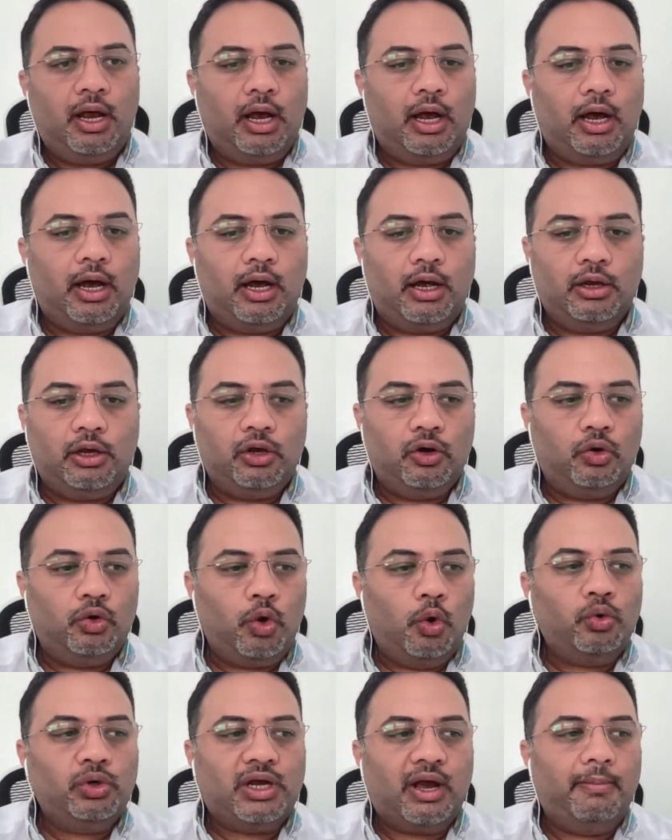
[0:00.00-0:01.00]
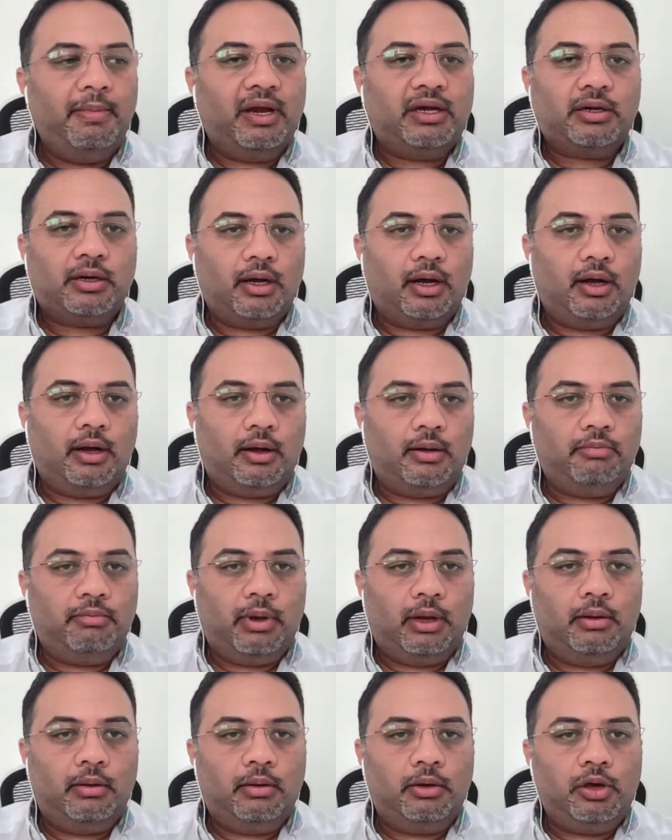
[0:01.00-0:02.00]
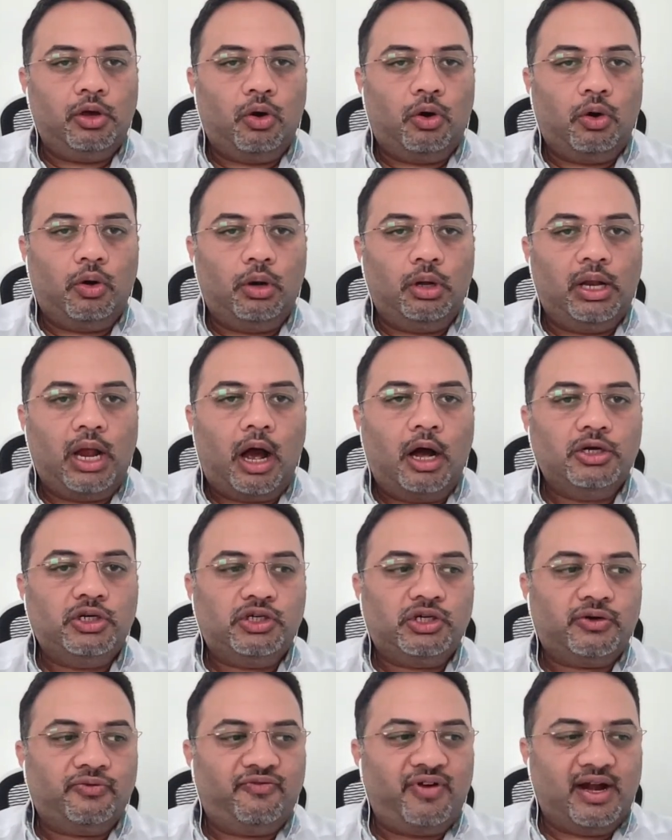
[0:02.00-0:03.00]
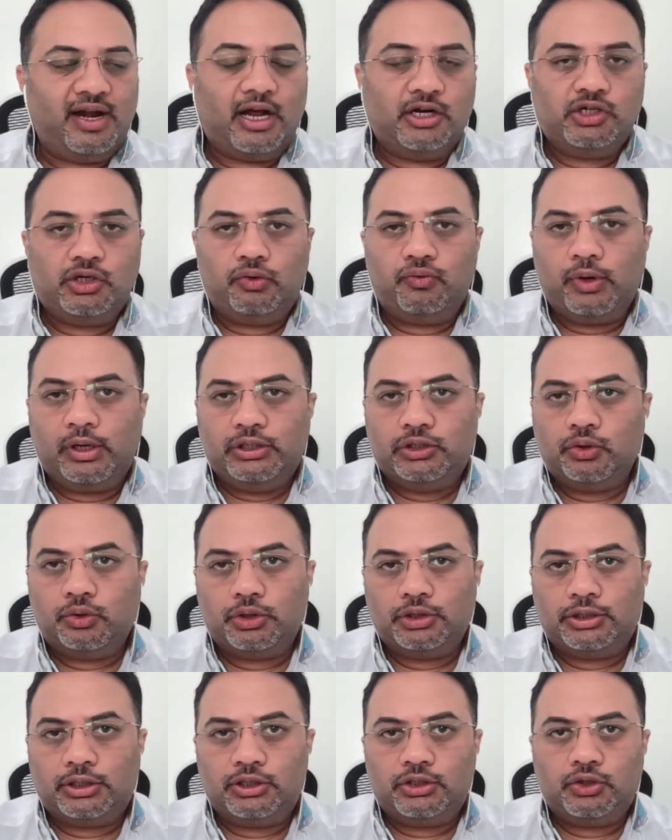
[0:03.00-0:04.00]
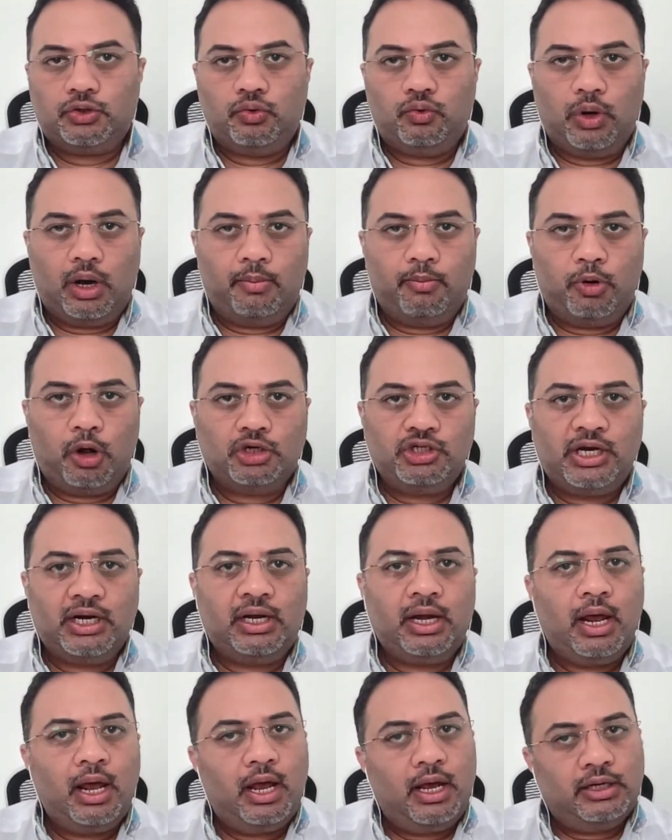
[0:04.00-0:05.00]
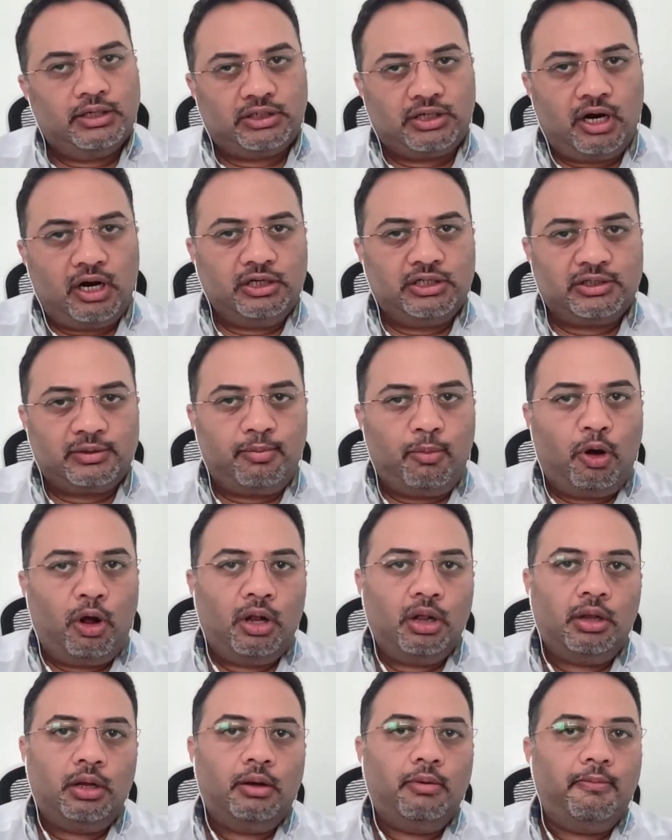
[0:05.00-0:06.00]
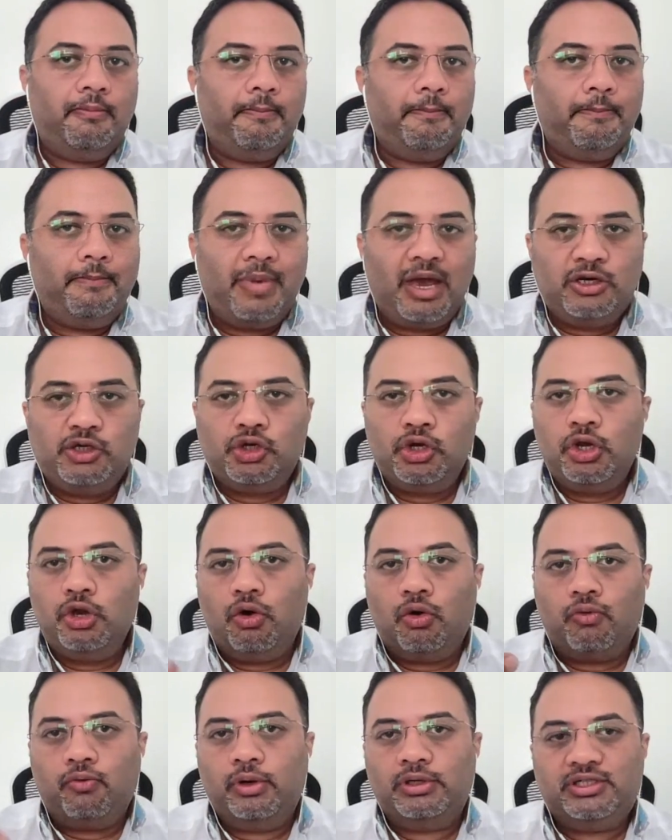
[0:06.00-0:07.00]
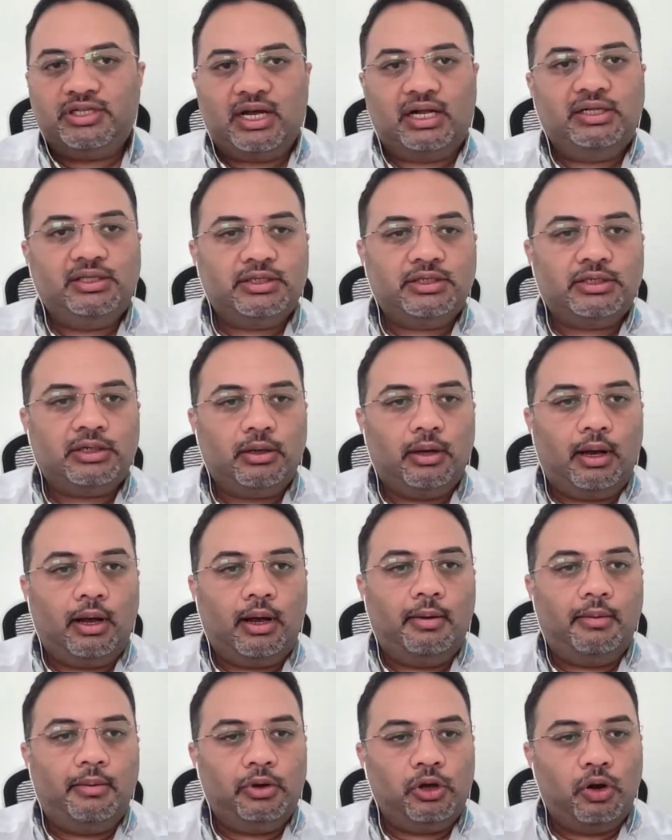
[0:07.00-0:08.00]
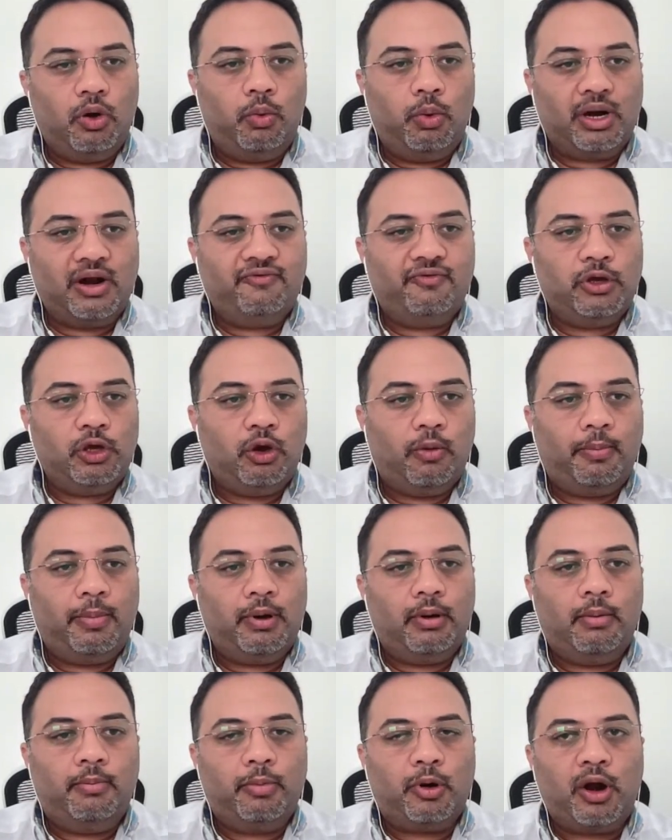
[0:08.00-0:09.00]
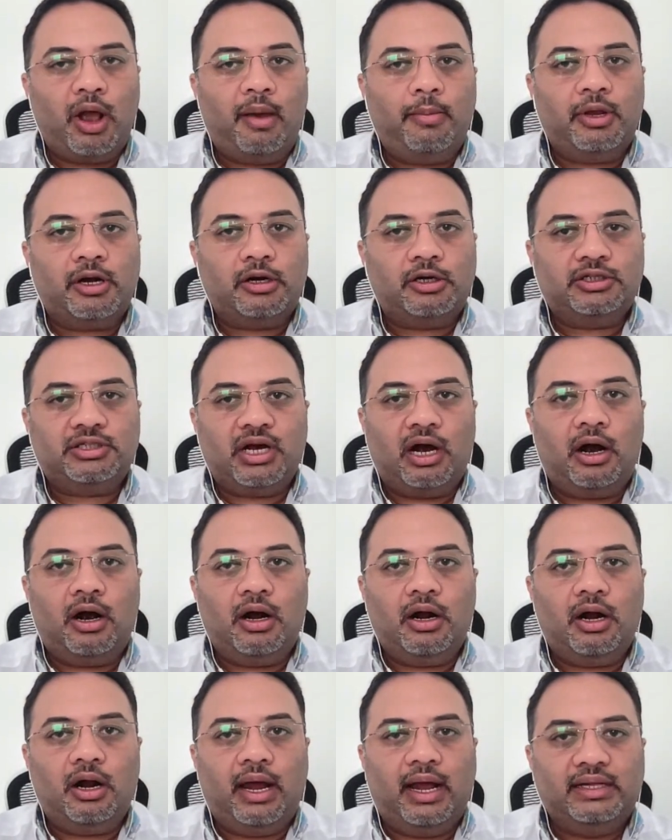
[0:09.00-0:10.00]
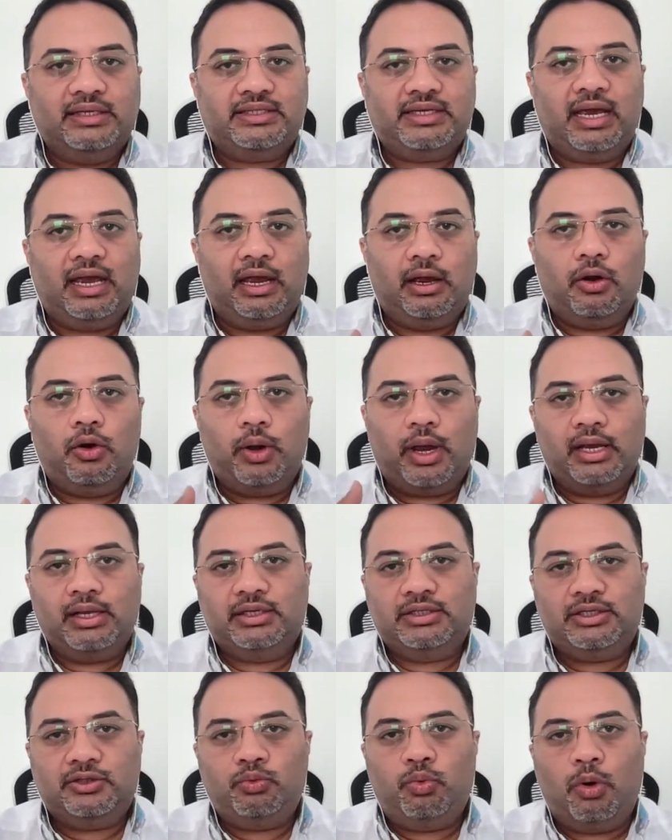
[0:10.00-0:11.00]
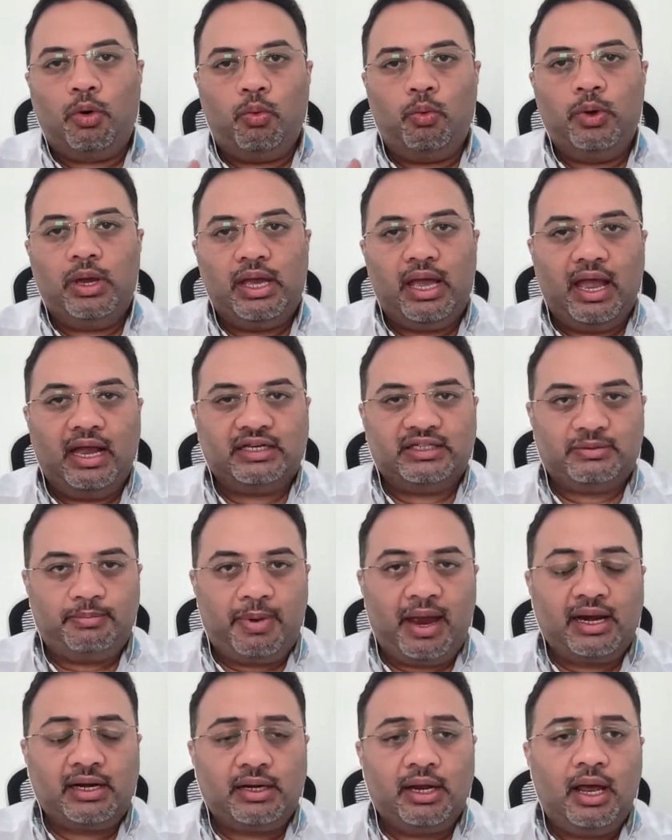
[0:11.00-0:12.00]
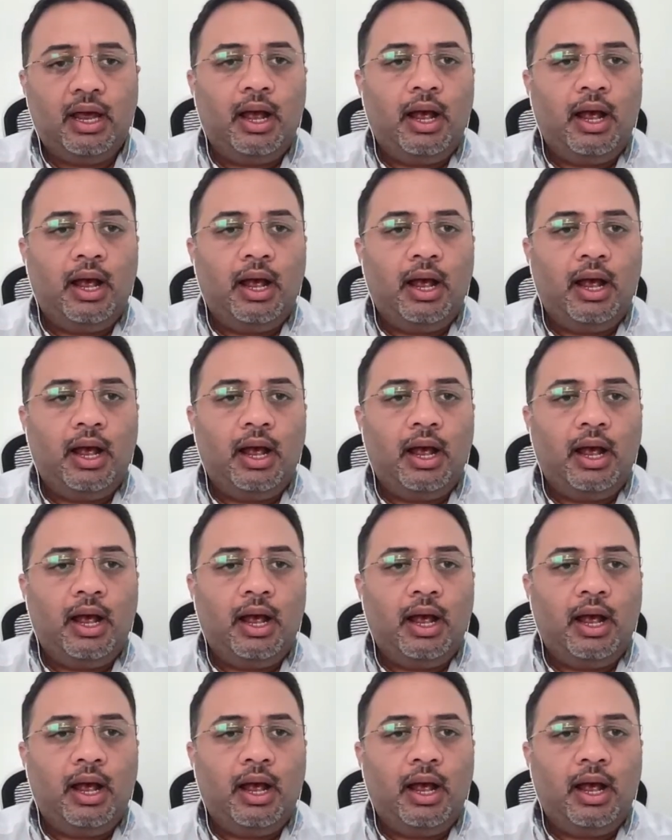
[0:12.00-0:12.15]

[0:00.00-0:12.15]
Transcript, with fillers: Uh, you know, don't commit uh, uh, your large financial resources to a project. Start small, measure your results, you know, whatever your parameters are, and say, okay, this is what we expect.